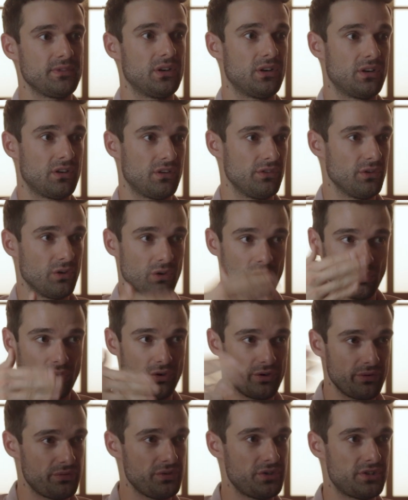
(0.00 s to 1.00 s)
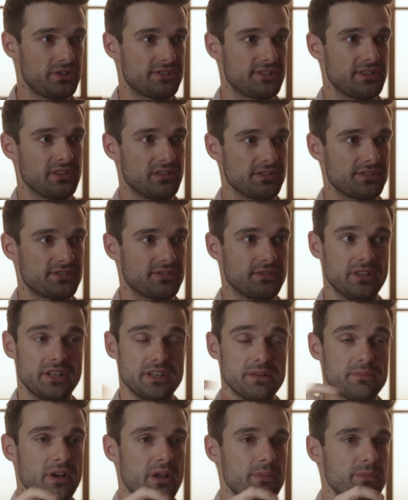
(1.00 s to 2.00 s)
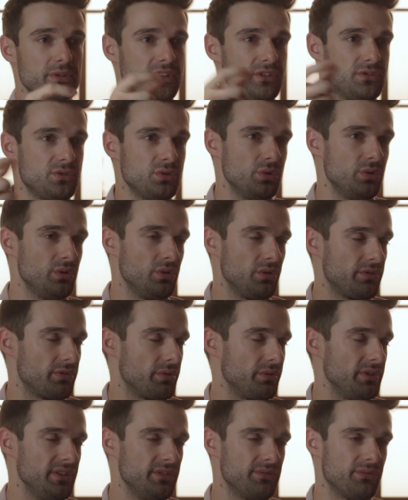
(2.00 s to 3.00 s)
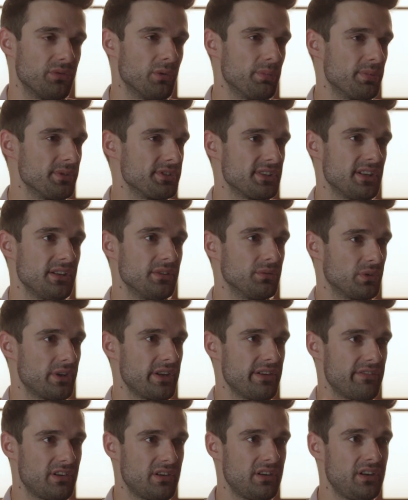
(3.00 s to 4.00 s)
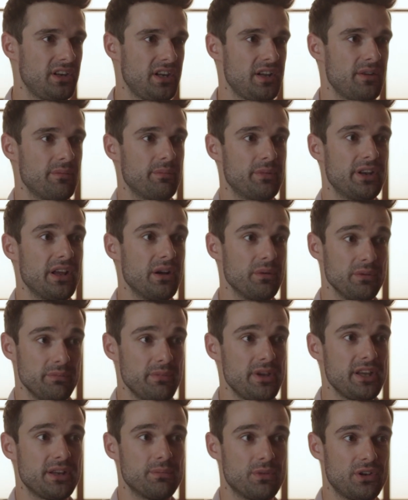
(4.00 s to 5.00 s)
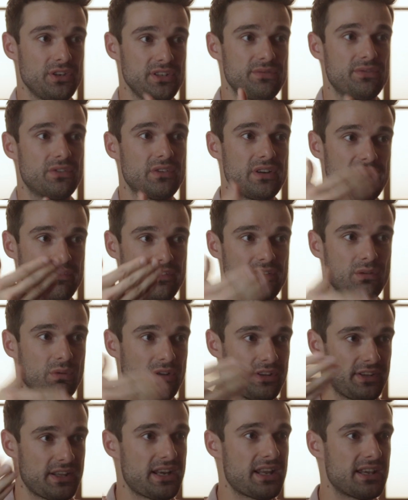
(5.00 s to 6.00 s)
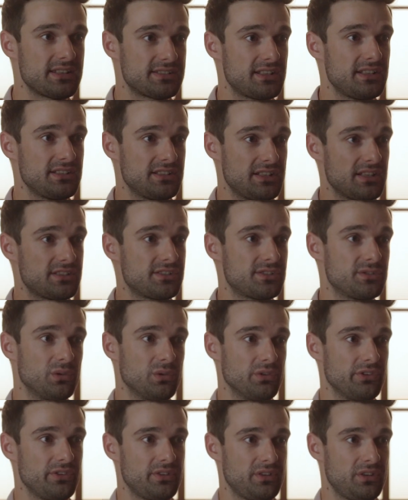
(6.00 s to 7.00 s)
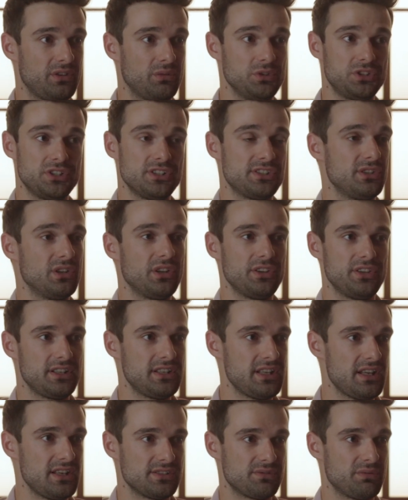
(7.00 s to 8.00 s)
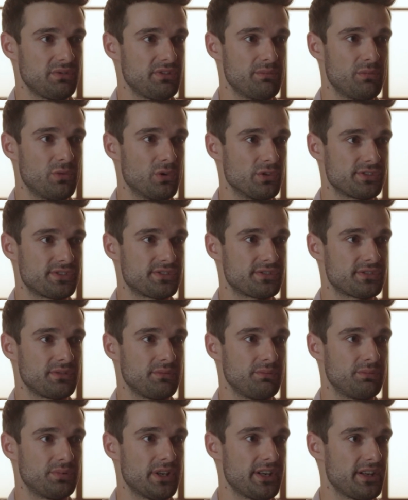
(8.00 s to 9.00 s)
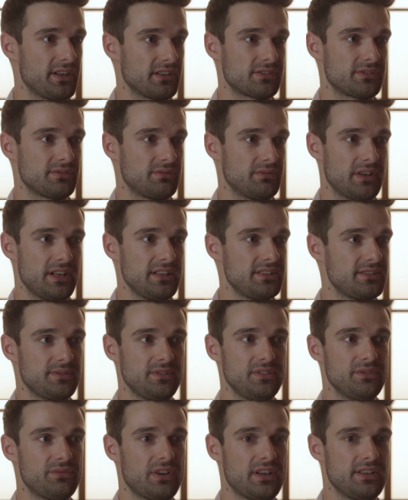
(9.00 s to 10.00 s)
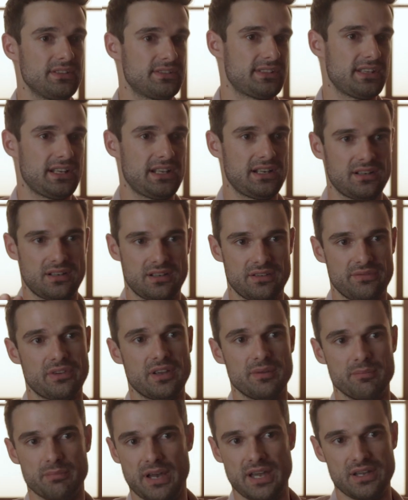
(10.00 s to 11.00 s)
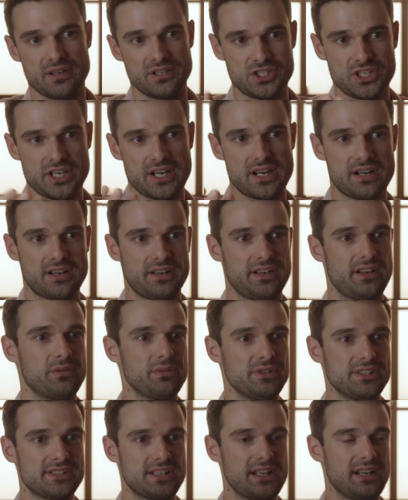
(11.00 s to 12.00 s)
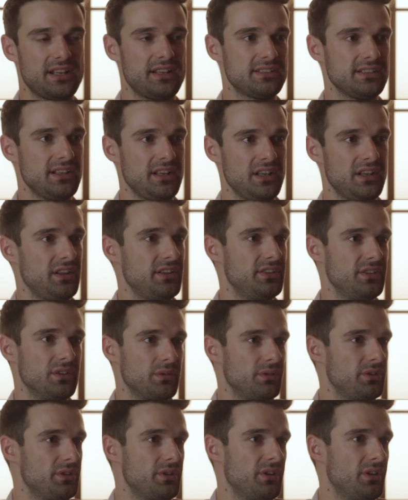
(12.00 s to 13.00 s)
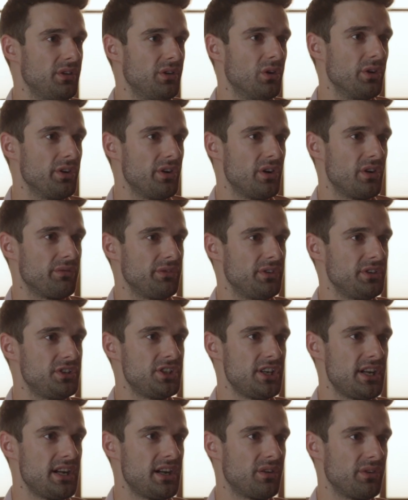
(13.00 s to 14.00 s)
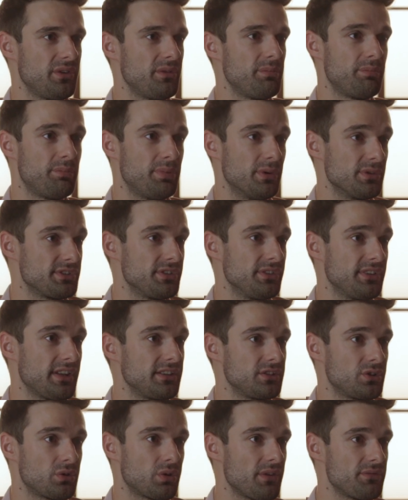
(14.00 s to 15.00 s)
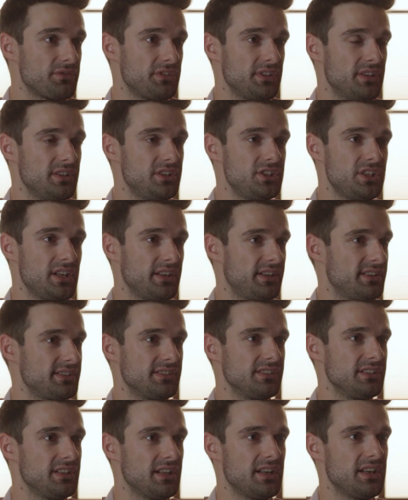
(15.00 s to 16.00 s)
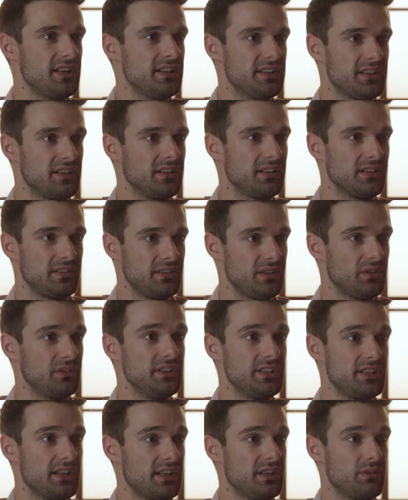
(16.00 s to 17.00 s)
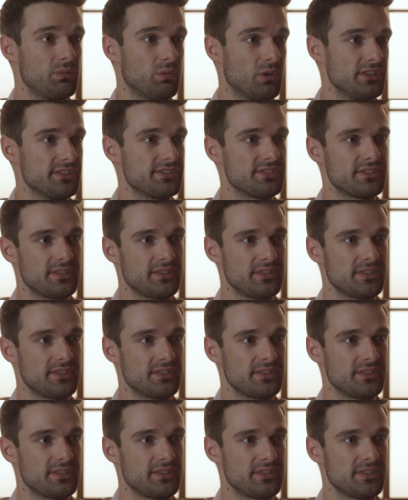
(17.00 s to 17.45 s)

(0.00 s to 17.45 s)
on all the future sales, and it might be 2, 3, 4%, whatever. But I will make money forever when that asset gets sold, which is not the case with most products, right? If I buy a chair and I resell it, the owner of the chair or the person that crafted the chair doesn't get anything. They only get it once.